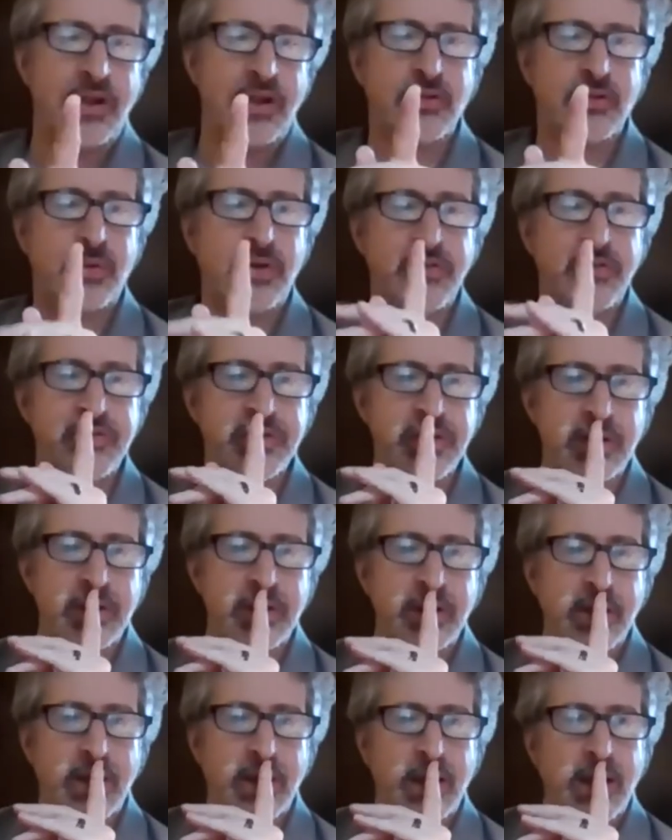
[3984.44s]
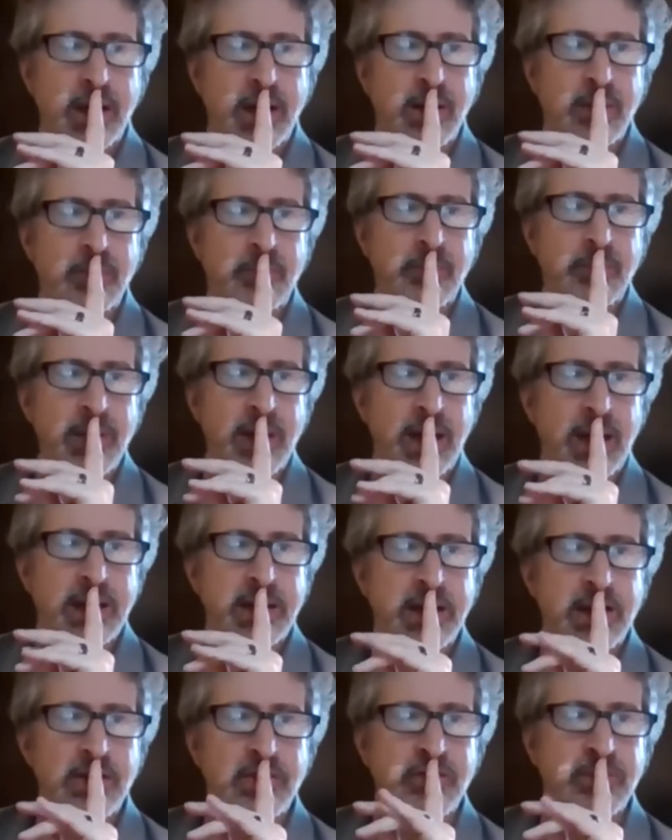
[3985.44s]
a nice question. I
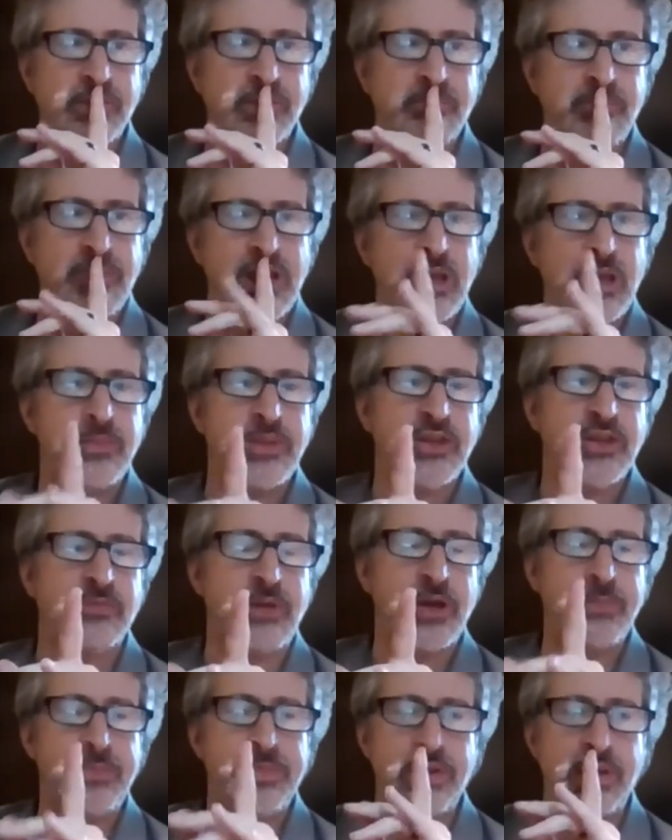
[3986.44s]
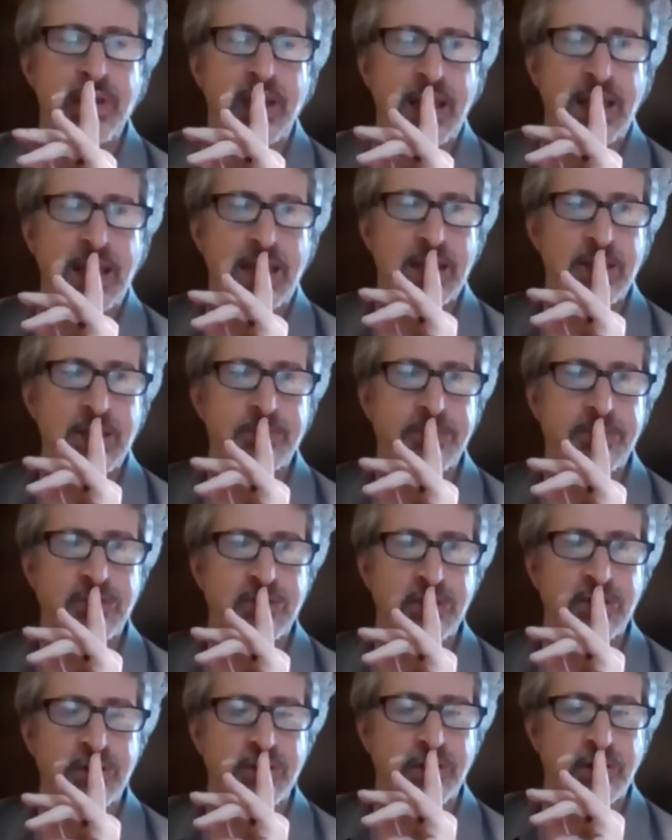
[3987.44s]
guess maybe this might be a
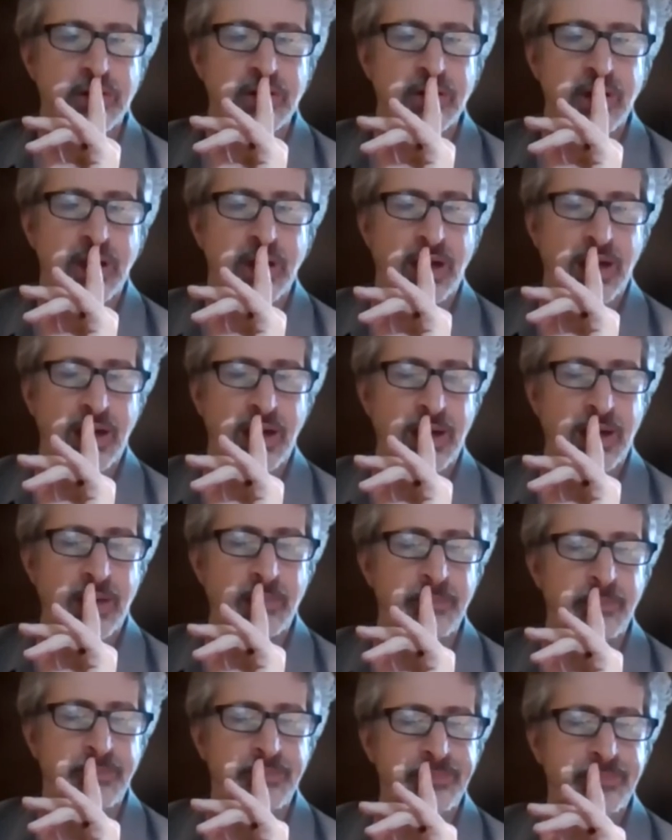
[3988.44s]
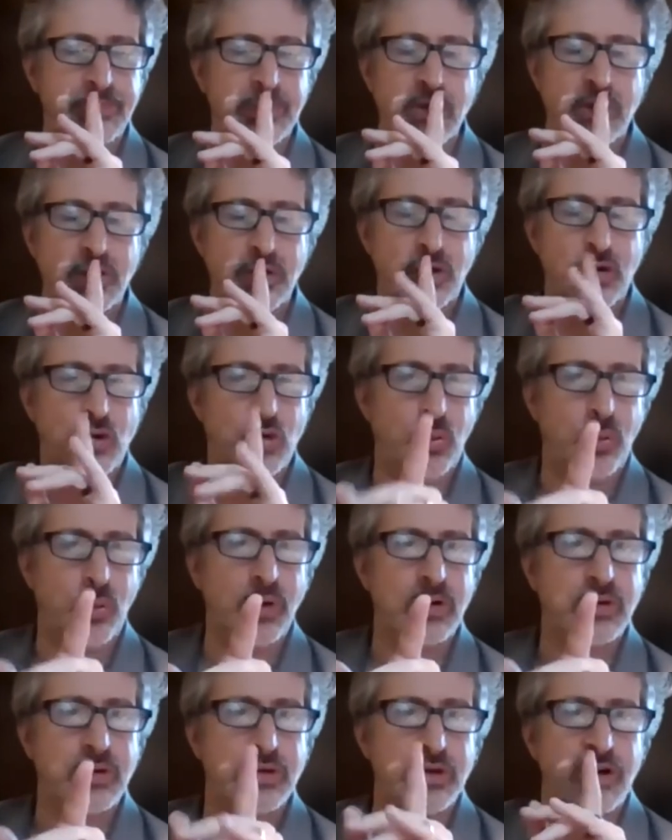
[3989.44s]
particular
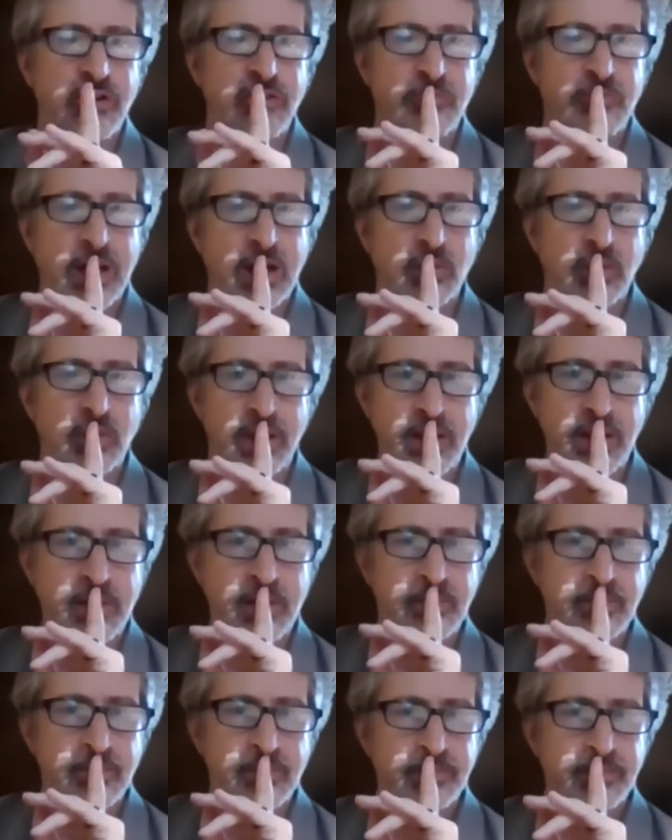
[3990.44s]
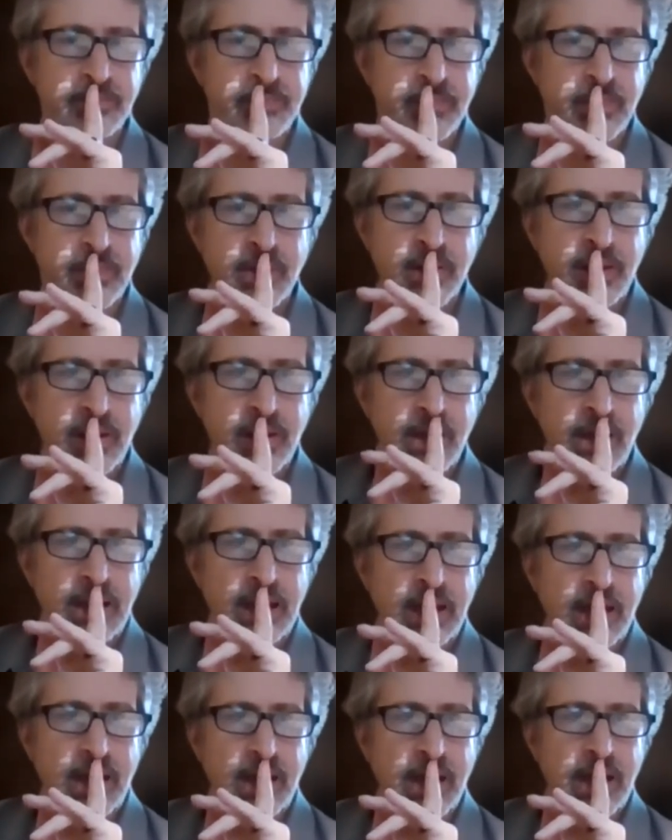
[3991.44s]
quirk of my reading.
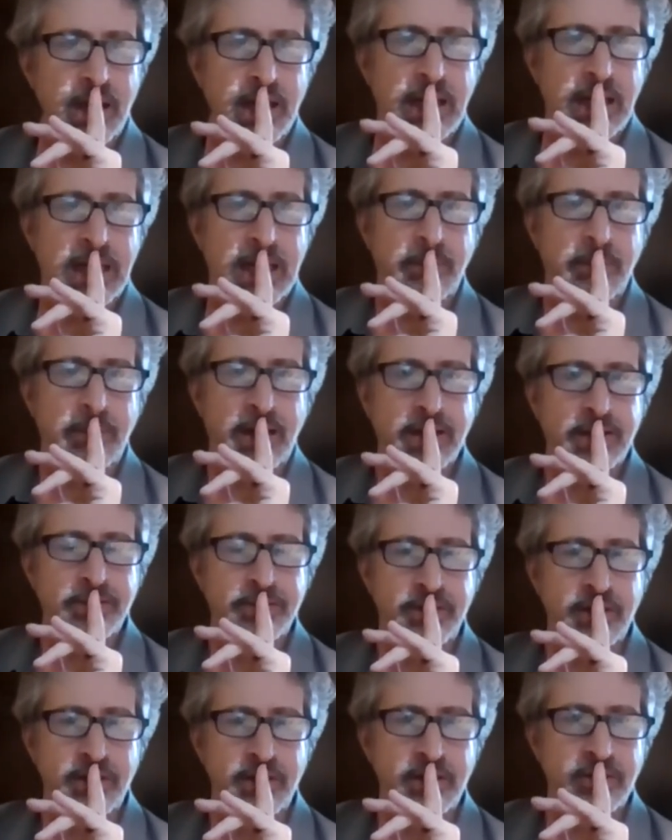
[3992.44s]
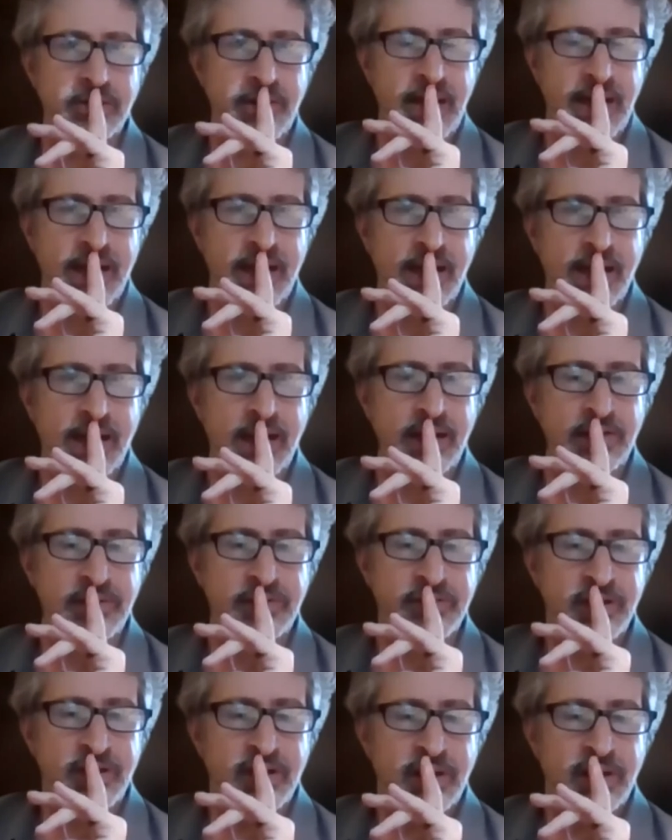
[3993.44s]
I think that